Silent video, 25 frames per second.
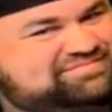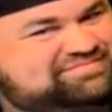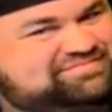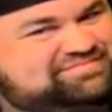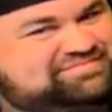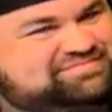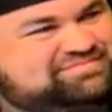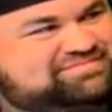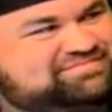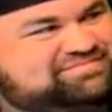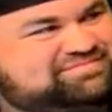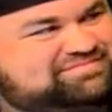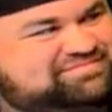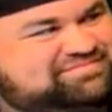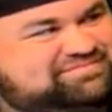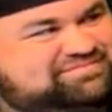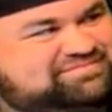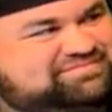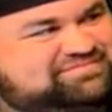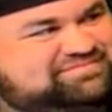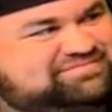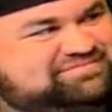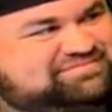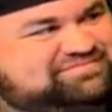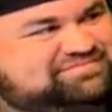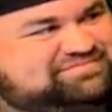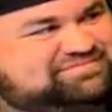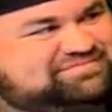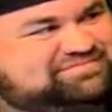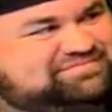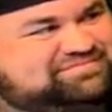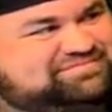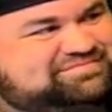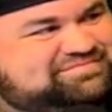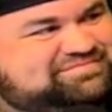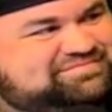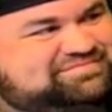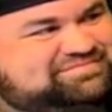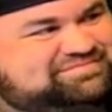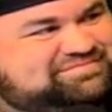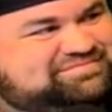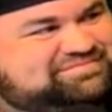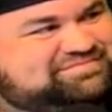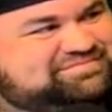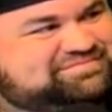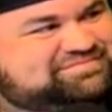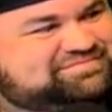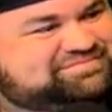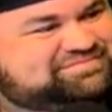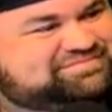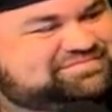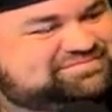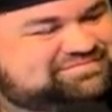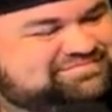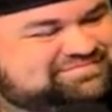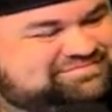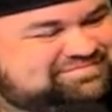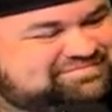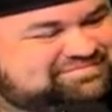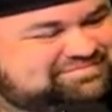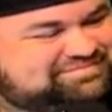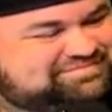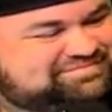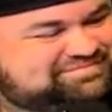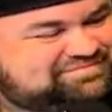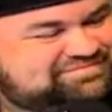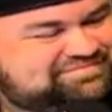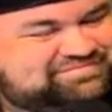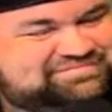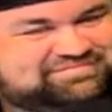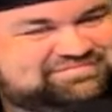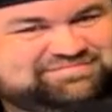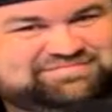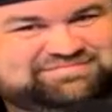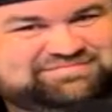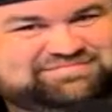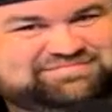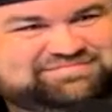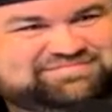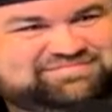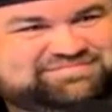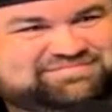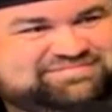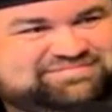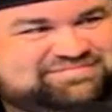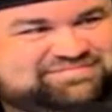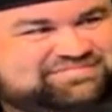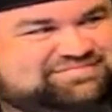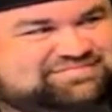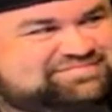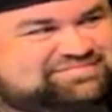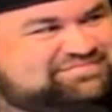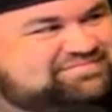This person isn't speaking.